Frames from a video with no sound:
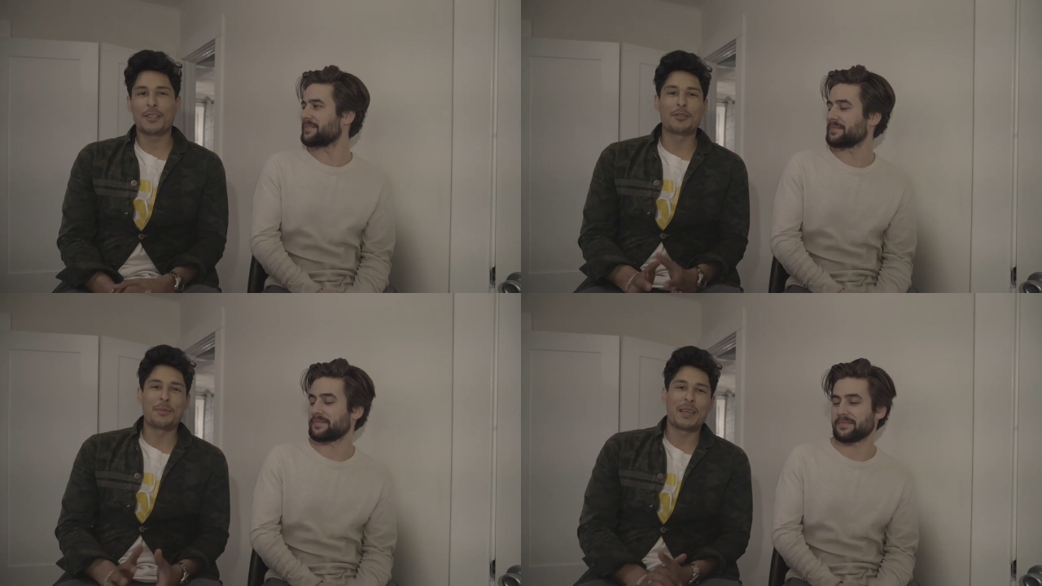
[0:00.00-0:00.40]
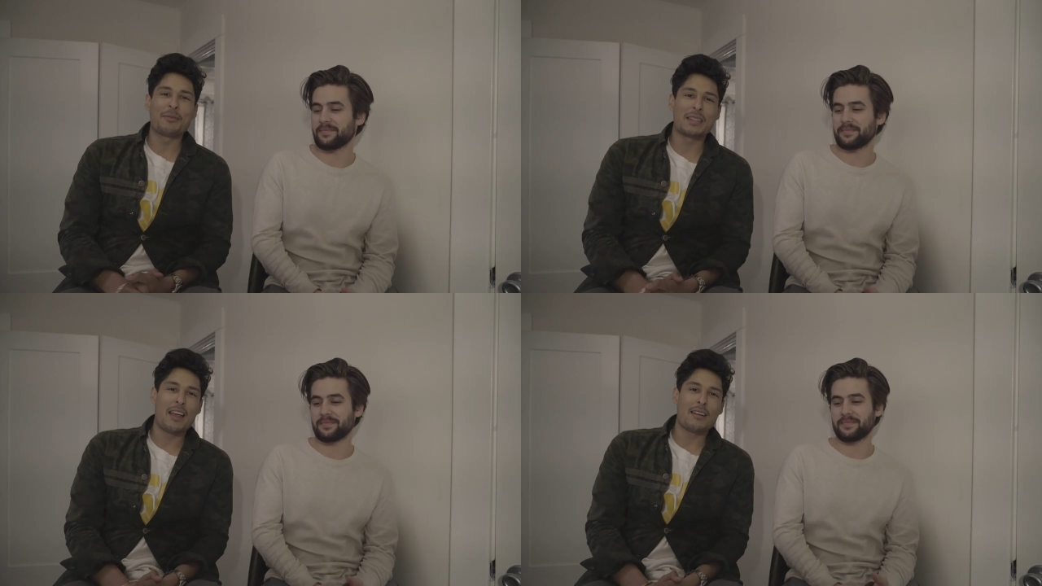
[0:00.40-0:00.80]
Speaker 1: so to begin
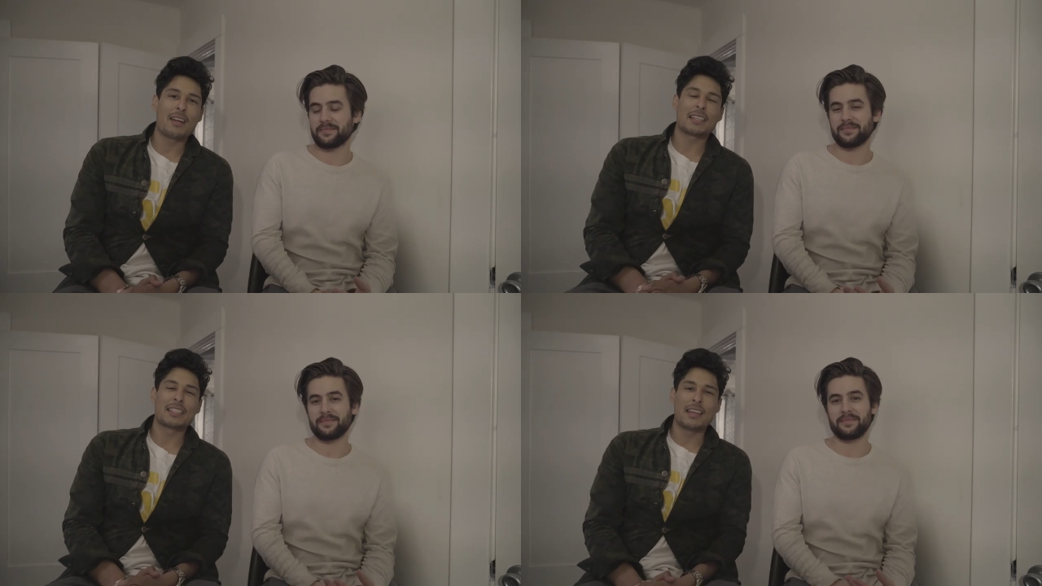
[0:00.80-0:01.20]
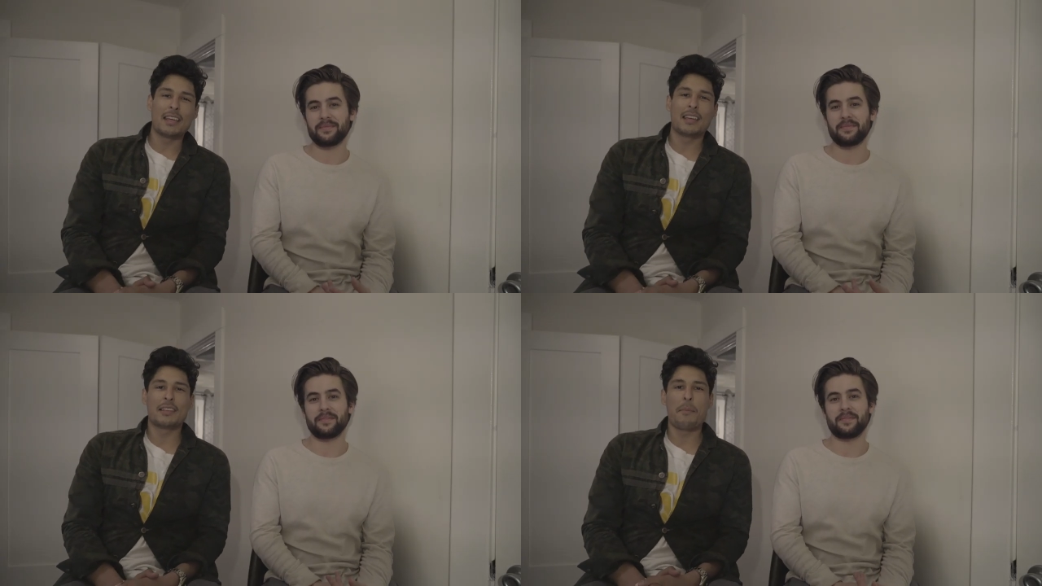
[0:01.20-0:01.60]
with the hair hack
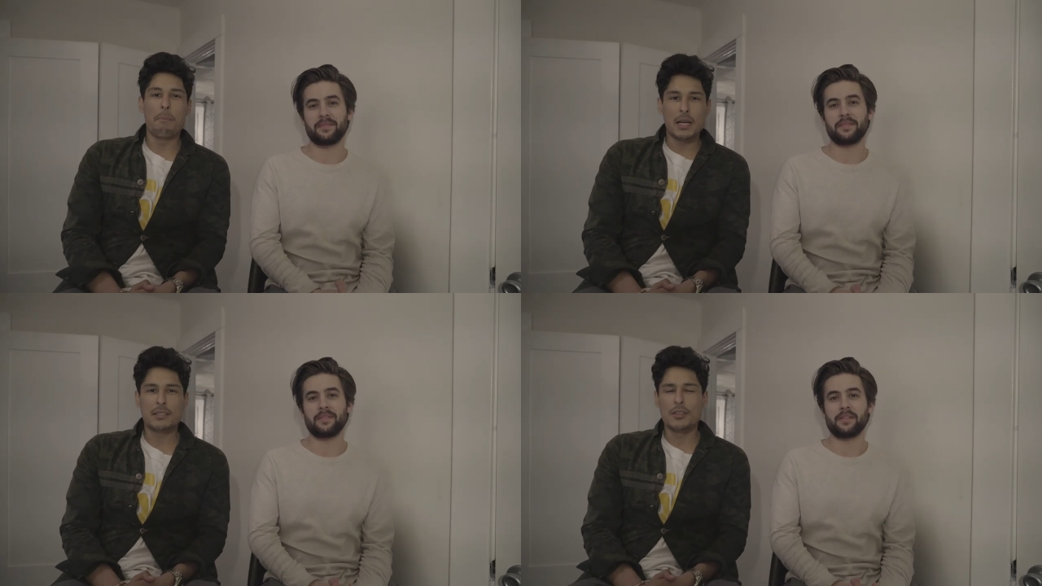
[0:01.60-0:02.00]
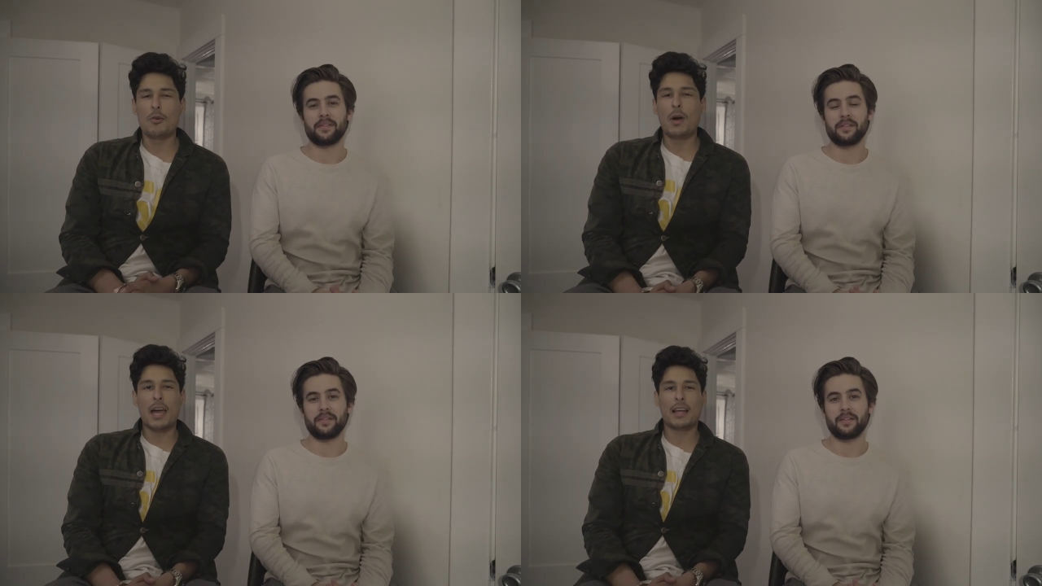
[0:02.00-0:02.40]
today is a must know
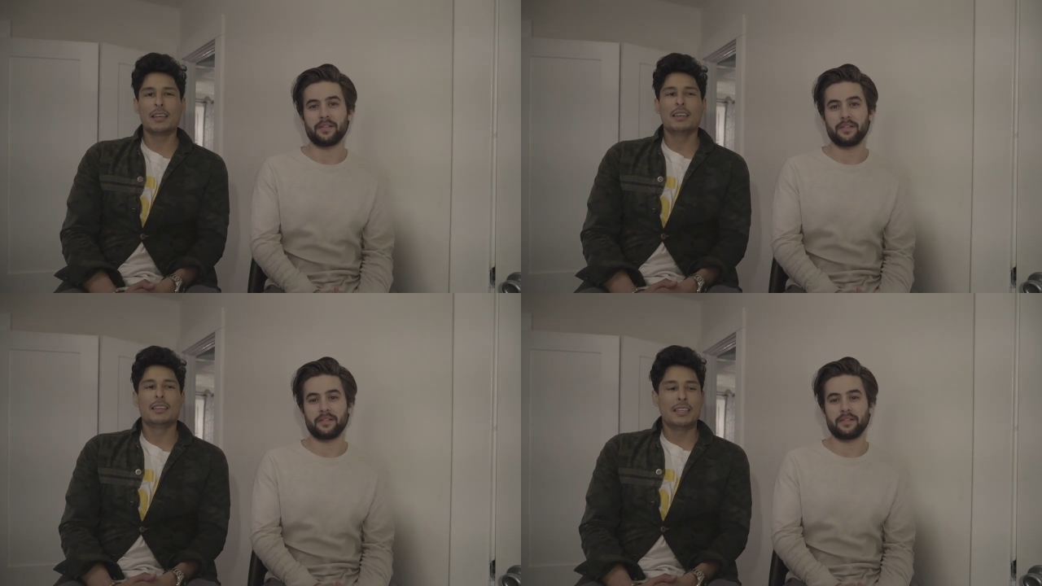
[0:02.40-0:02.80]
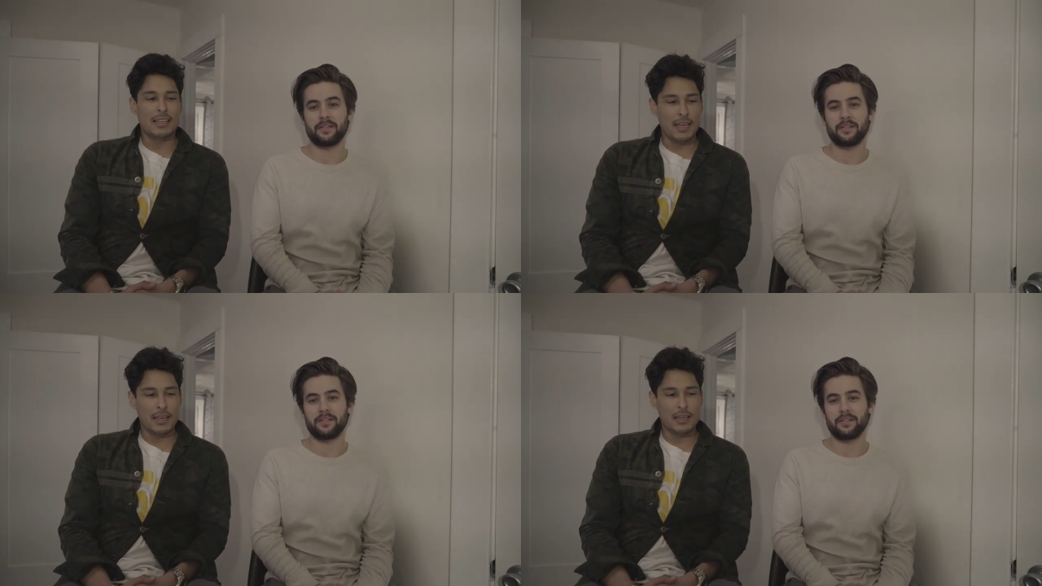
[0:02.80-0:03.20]
hack.
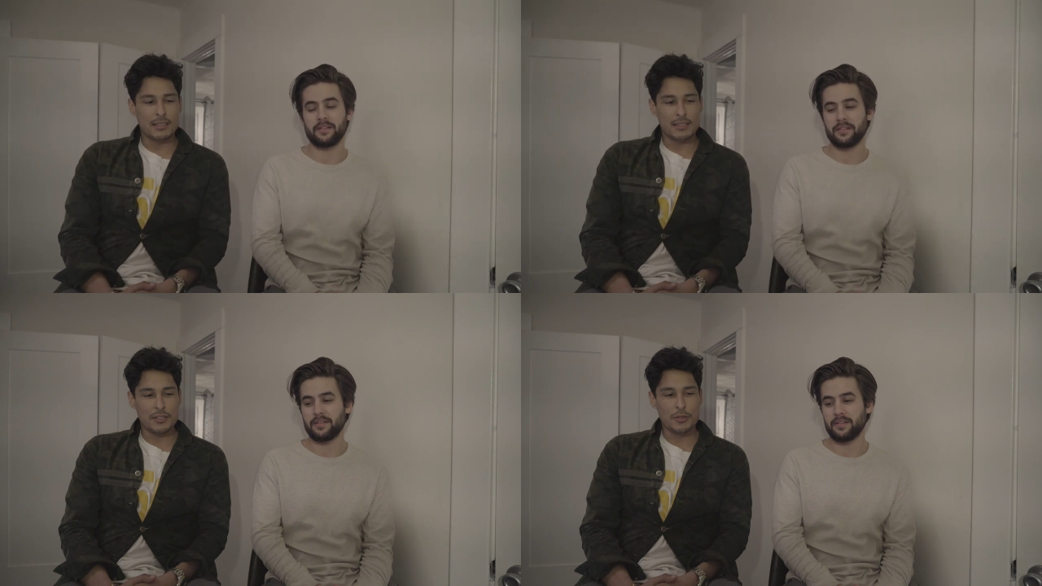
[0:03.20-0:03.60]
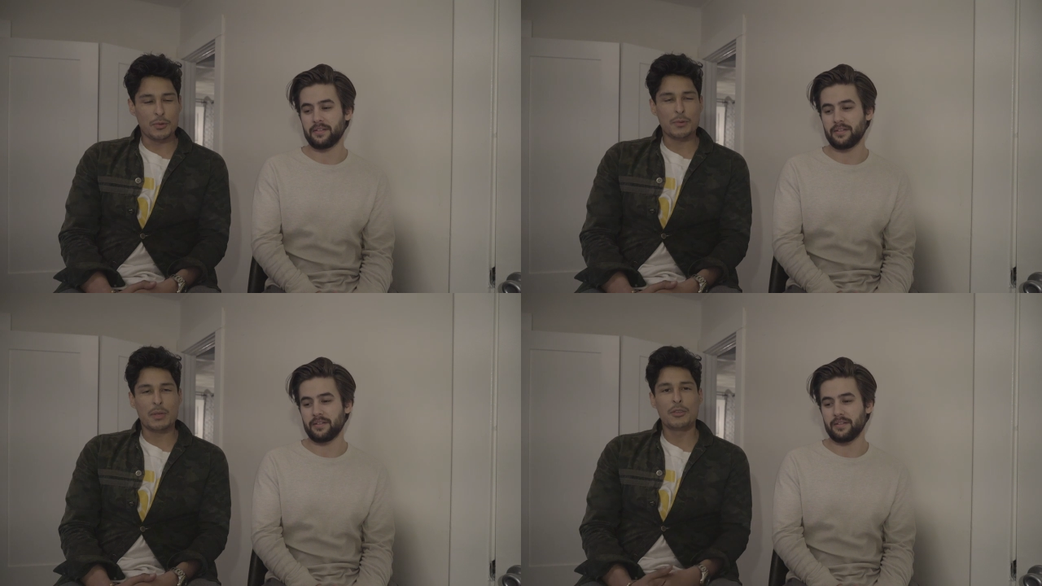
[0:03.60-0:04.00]
And essentially what
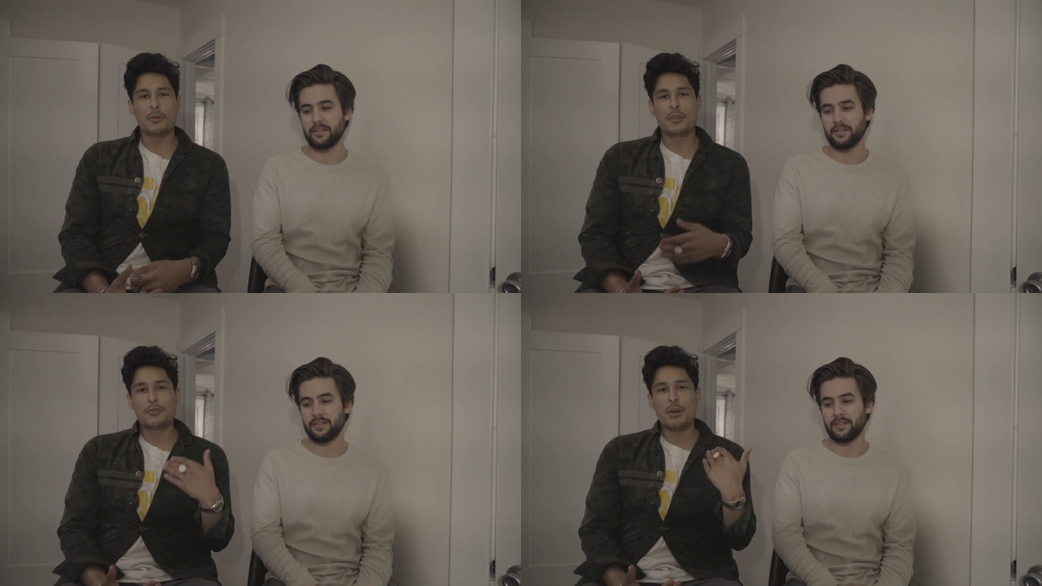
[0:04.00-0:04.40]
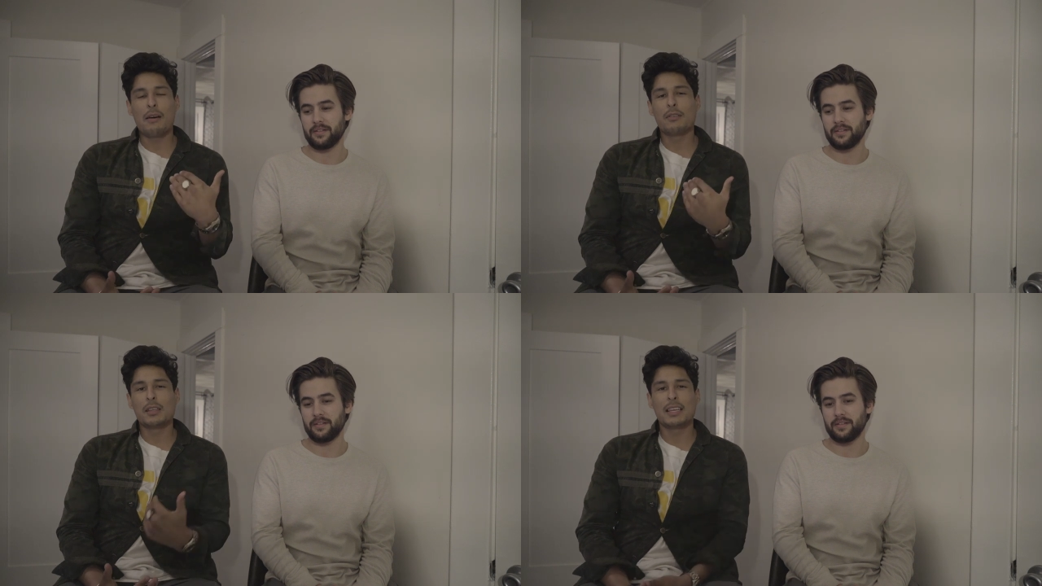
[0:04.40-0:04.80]
you wanna do when you're
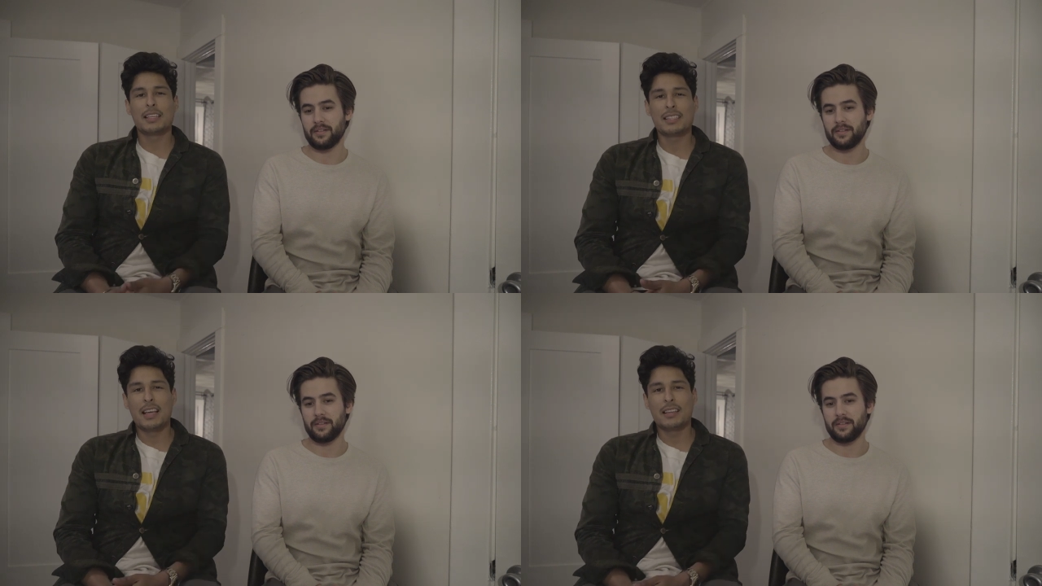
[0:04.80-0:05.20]
traveling is